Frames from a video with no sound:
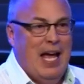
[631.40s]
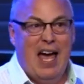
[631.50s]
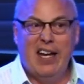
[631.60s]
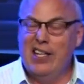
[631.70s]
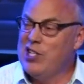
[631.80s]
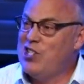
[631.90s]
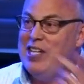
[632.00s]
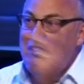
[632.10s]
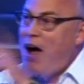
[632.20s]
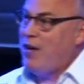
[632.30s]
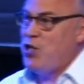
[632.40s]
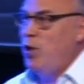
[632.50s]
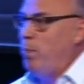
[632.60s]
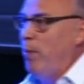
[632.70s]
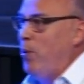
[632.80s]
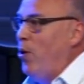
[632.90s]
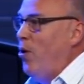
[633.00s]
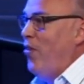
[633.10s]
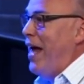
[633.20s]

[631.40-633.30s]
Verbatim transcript: And in the Seahawks Super Bowl,